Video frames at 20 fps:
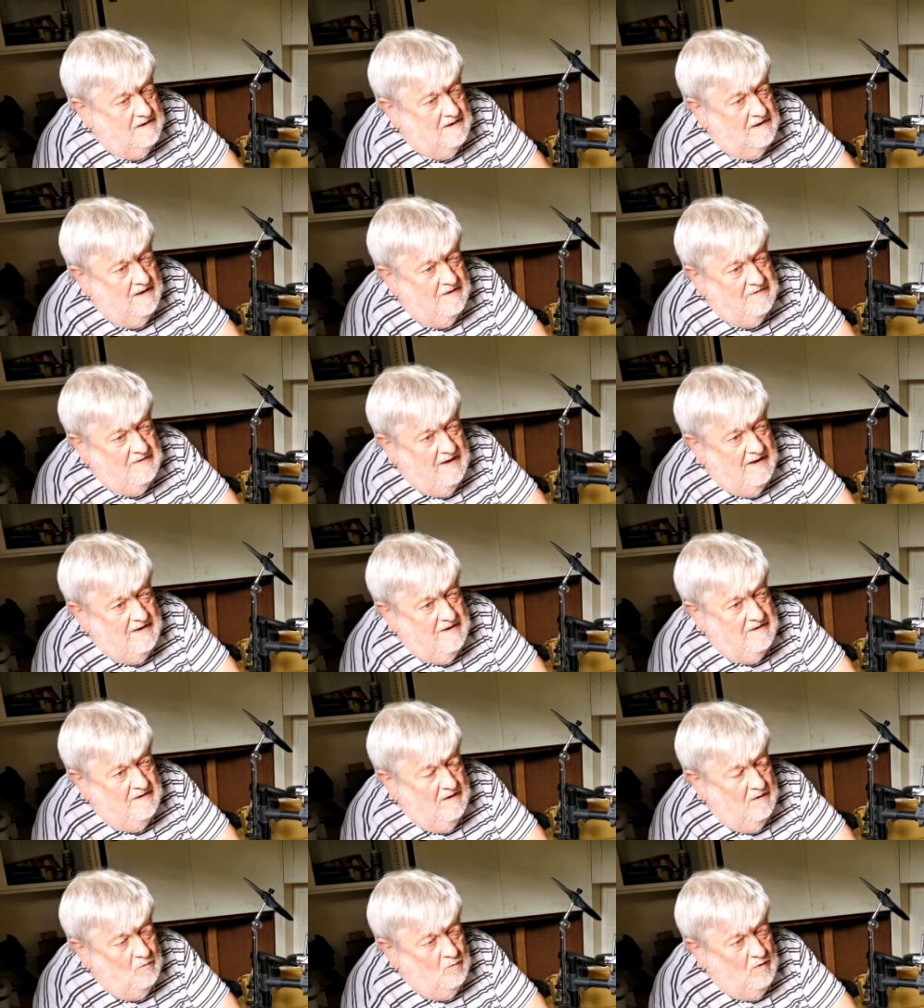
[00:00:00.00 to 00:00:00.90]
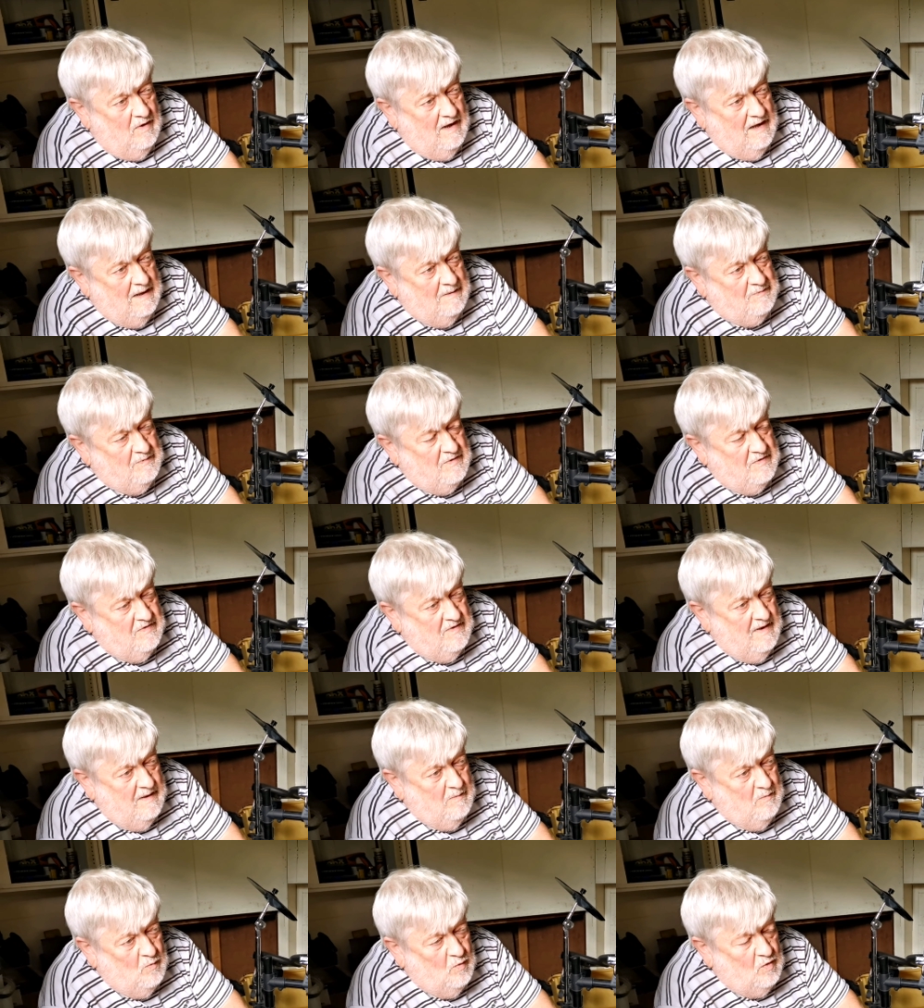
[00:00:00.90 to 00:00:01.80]
And then what happened
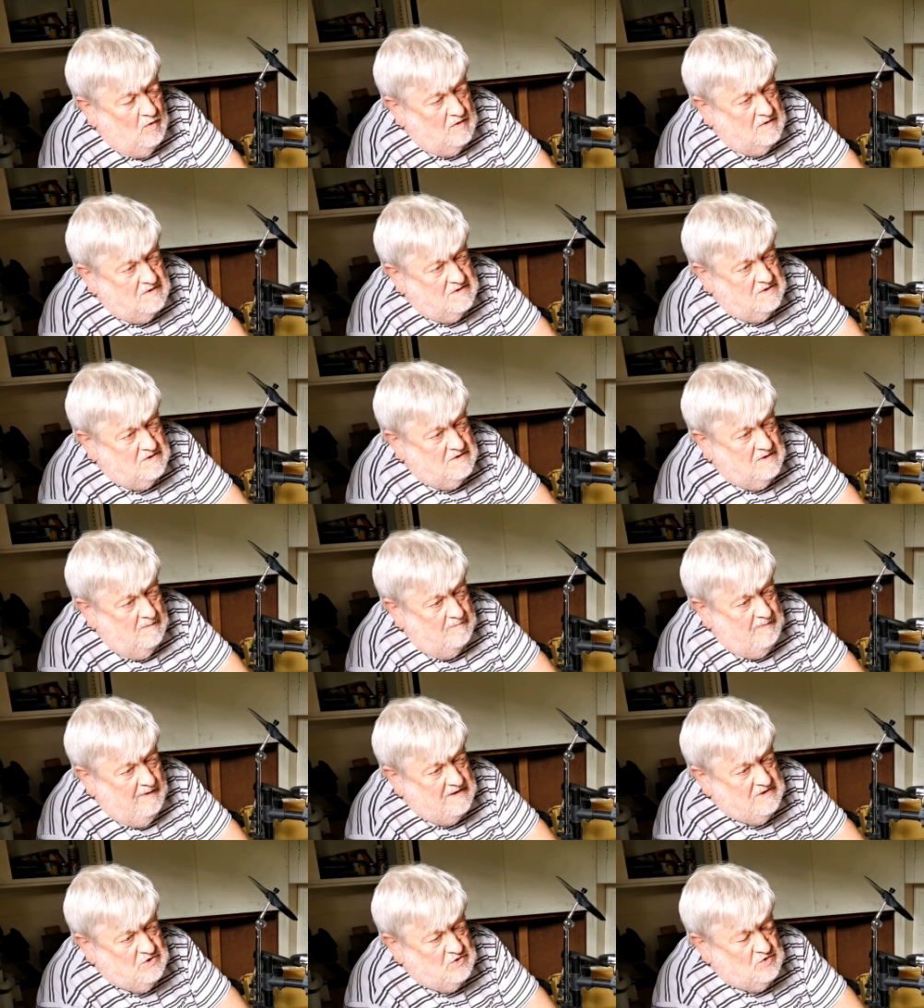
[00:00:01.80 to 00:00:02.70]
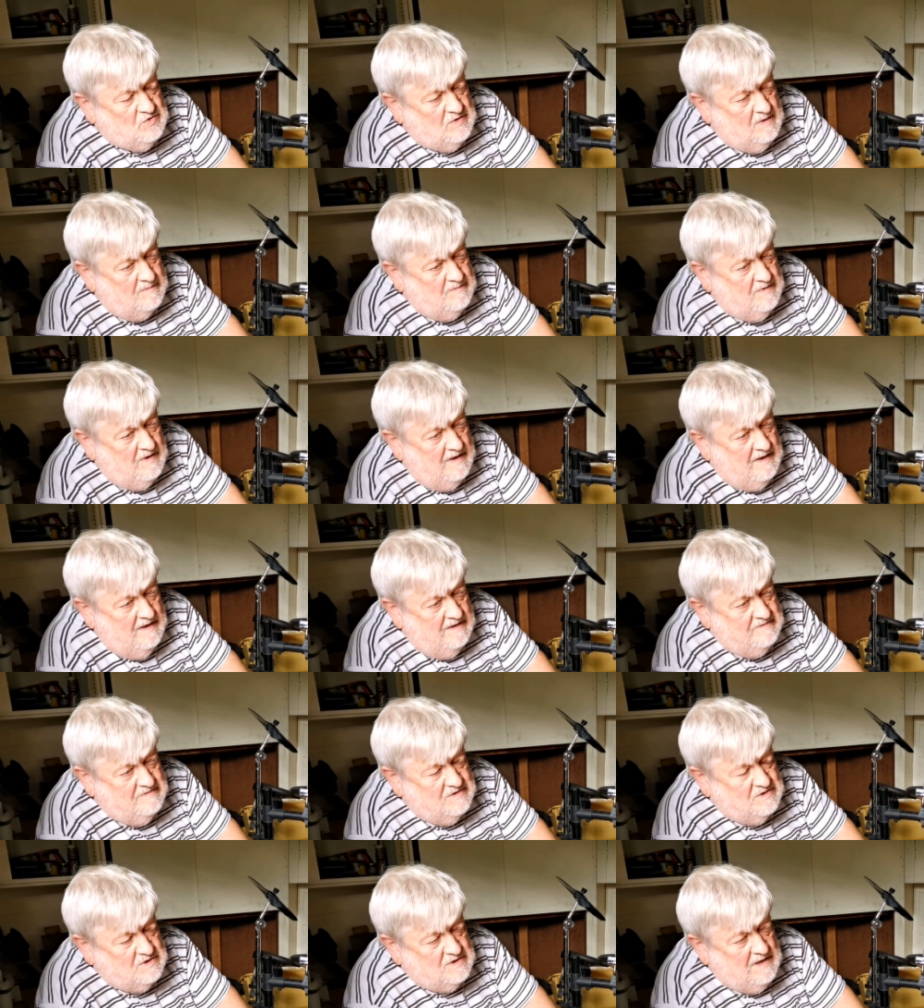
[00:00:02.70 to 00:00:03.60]
then was the bass drum that
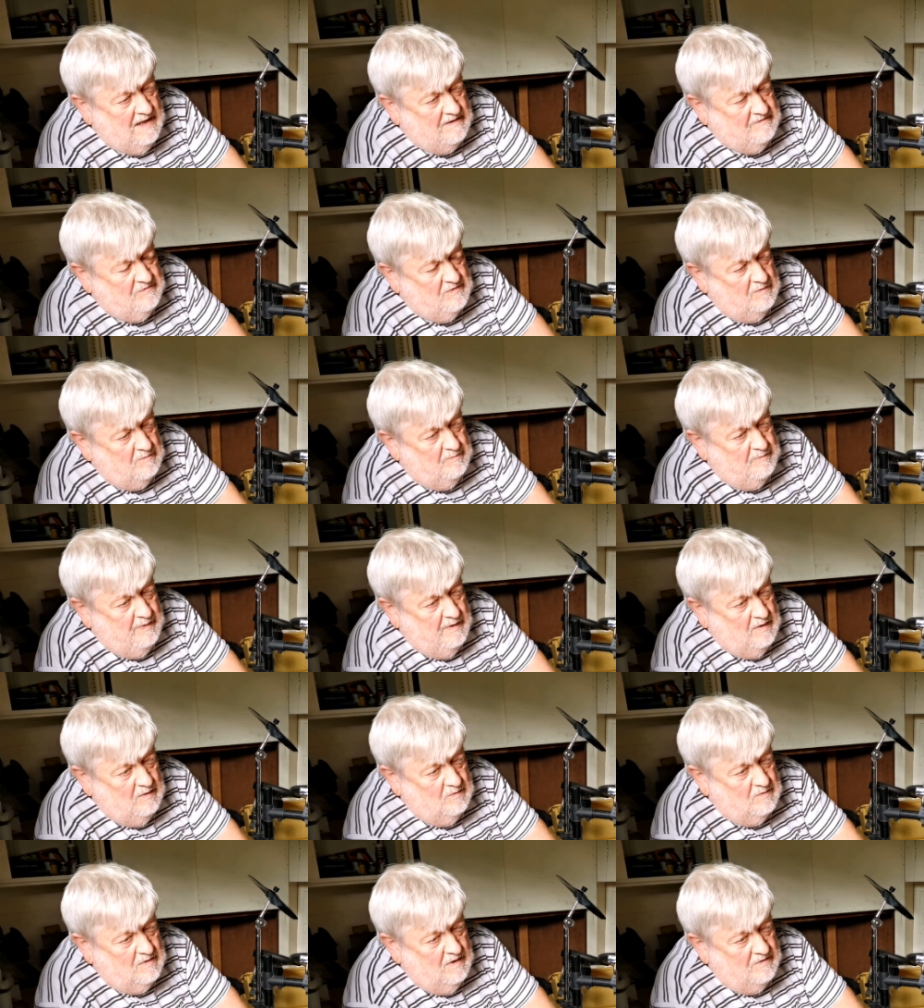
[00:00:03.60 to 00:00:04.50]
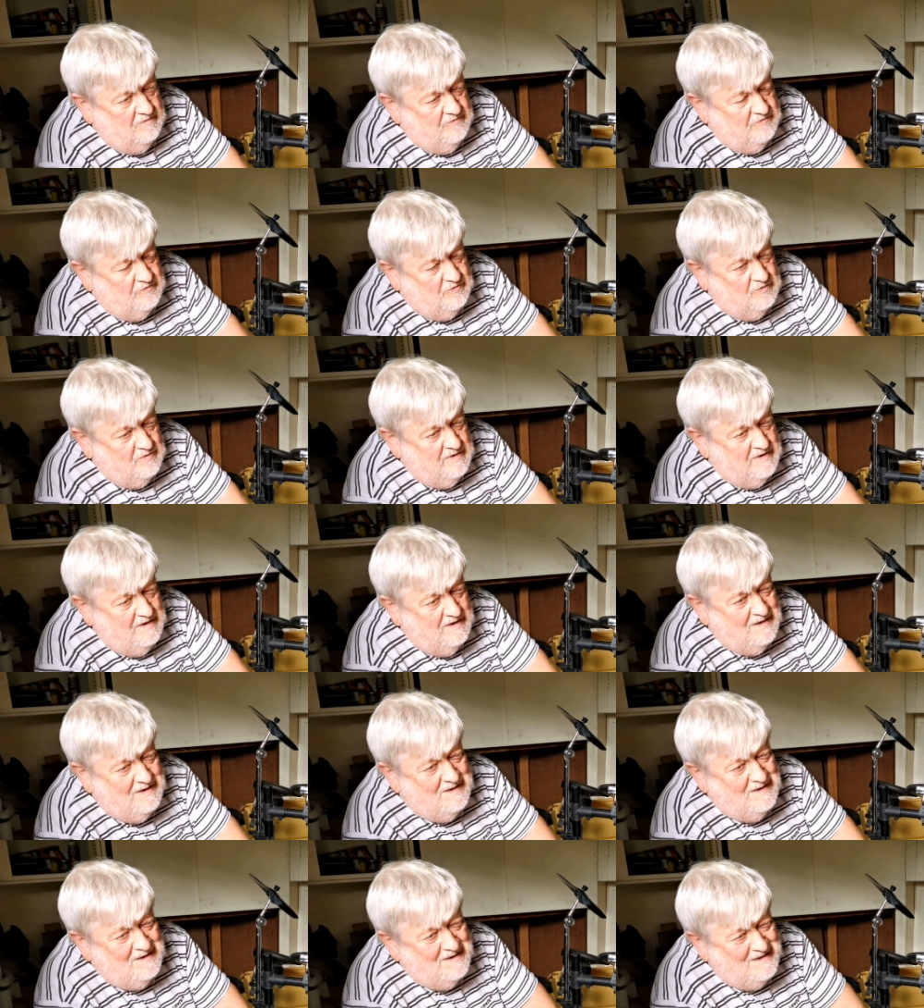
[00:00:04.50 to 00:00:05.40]
had the scaffold pole go through it
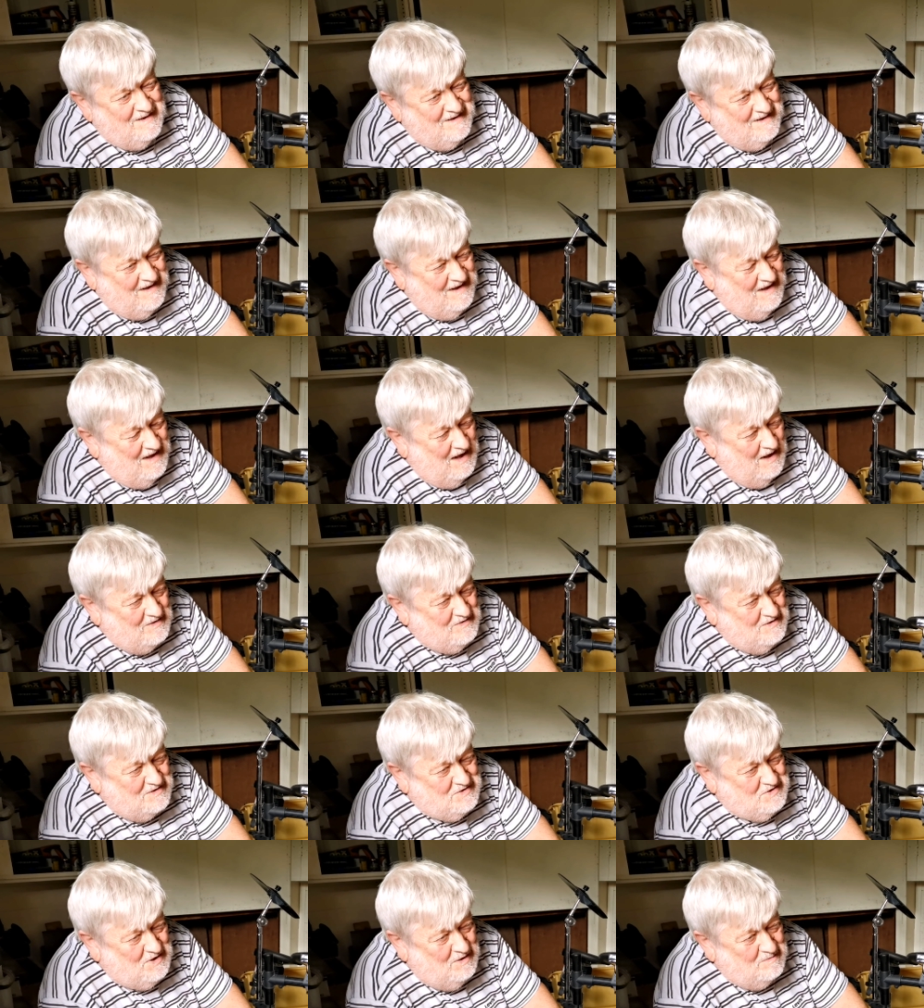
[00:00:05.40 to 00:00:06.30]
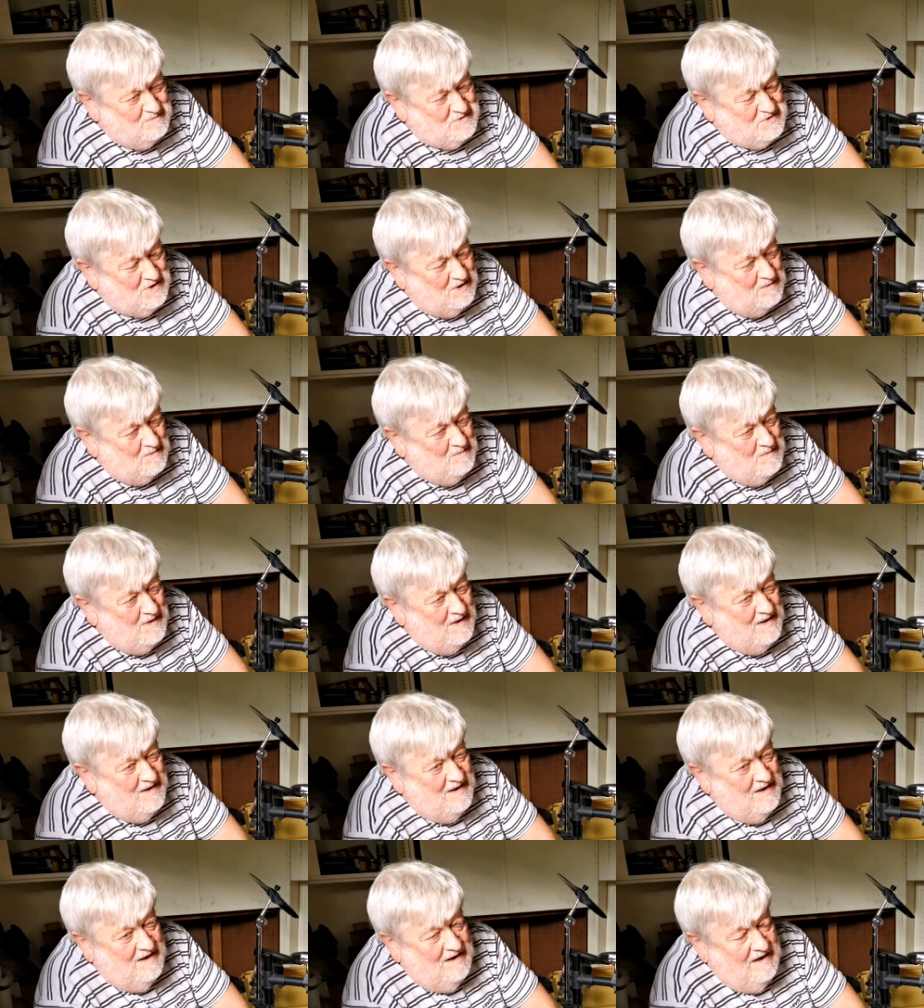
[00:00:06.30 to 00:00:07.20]
and the tom-tom,
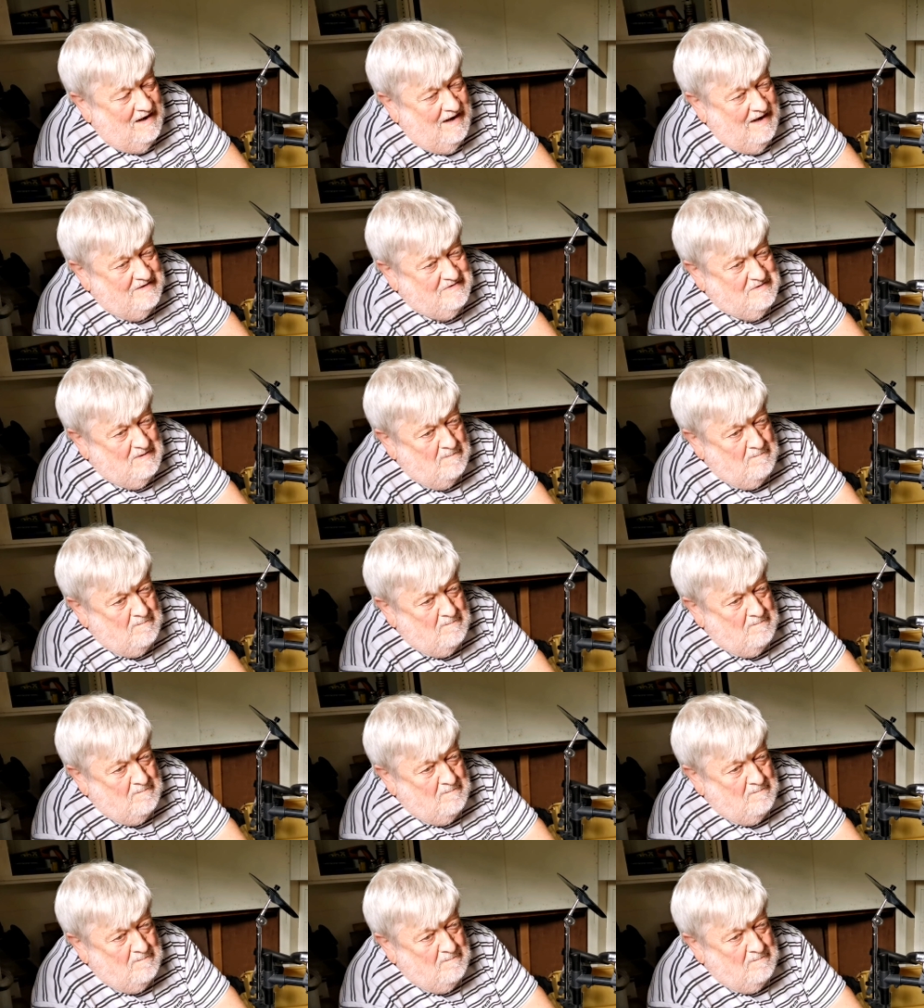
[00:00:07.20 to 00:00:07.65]
I had